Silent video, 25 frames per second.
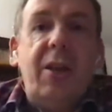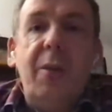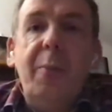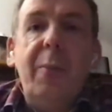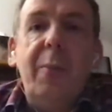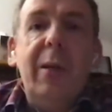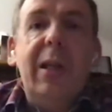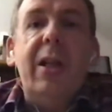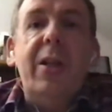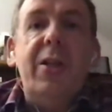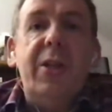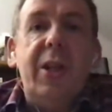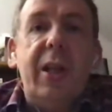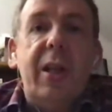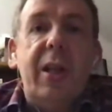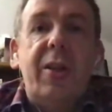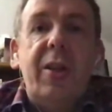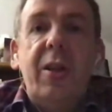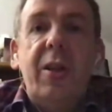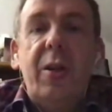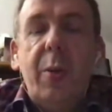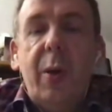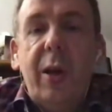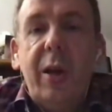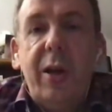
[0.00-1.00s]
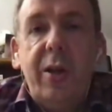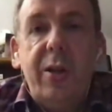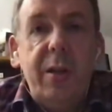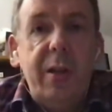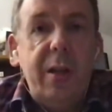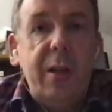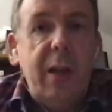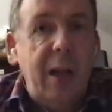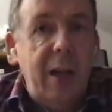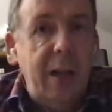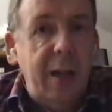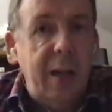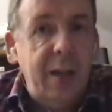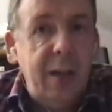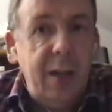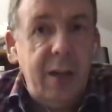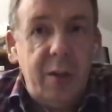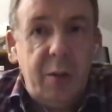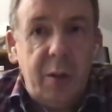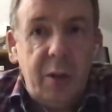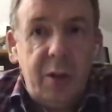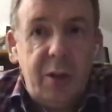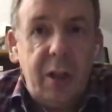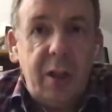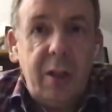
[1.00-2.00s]
And that's a completely sick situation,
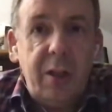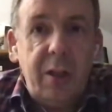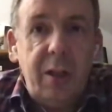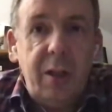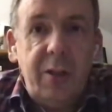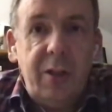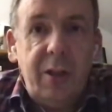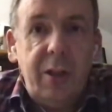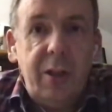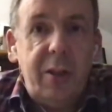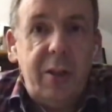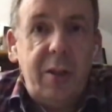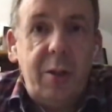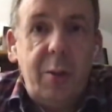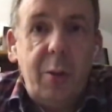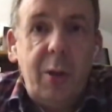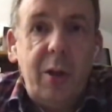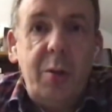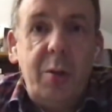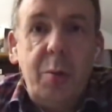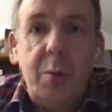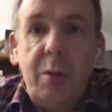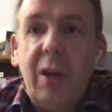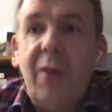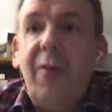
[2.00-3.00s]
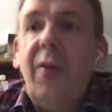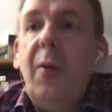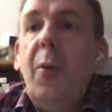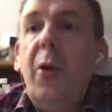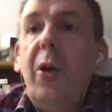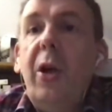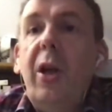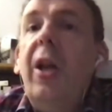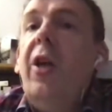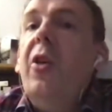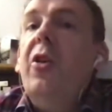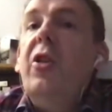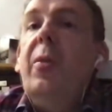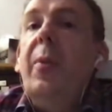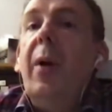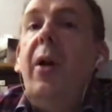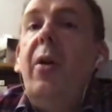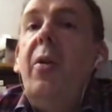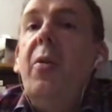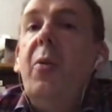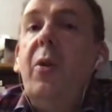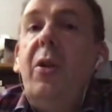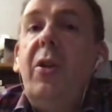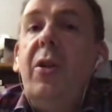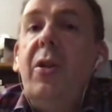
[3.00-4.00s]
and it's a sick situation which everybody
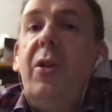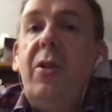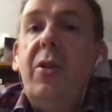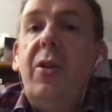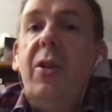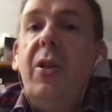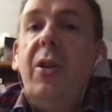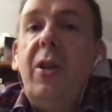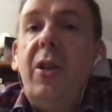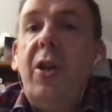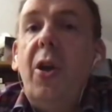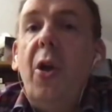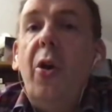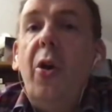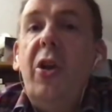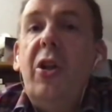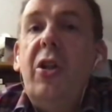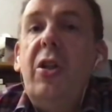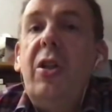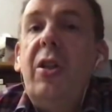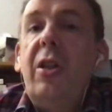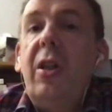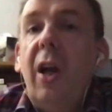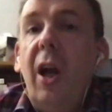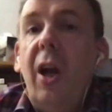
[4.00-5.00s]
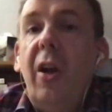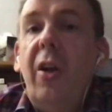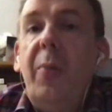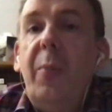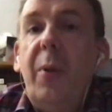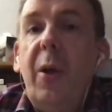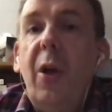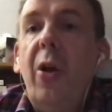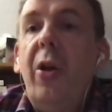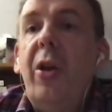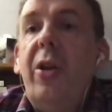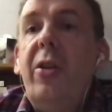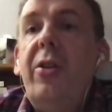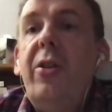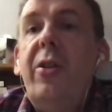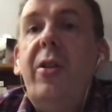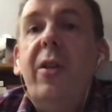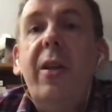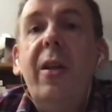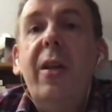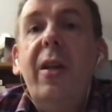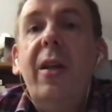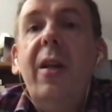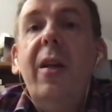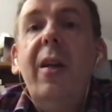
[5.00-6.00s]
knows about, which is that the honest can't be
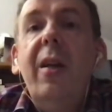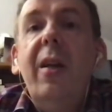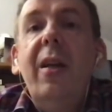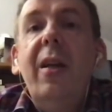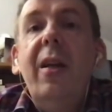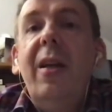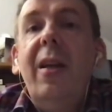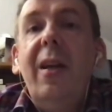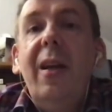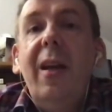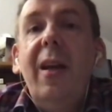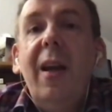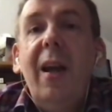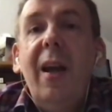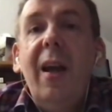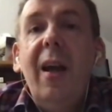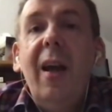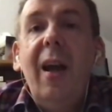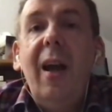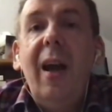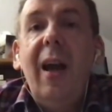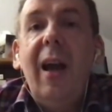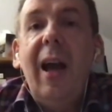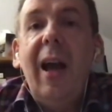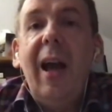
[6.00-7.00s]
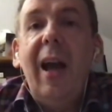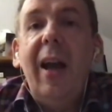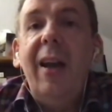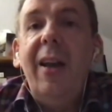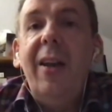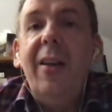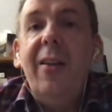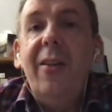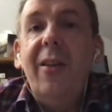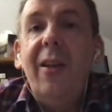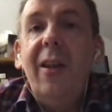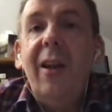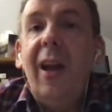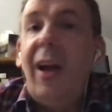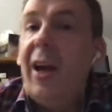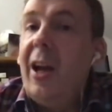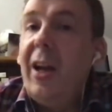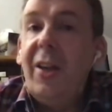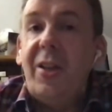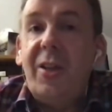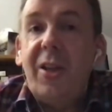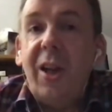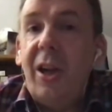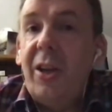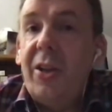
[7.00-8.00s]
honest, and
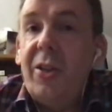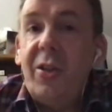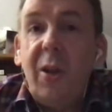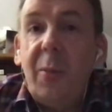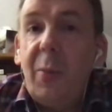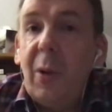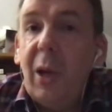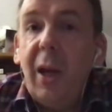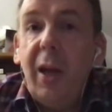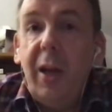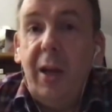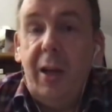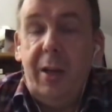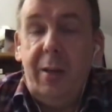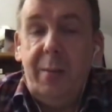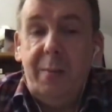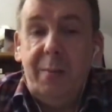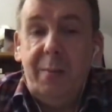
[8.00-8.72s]
the liars can't stop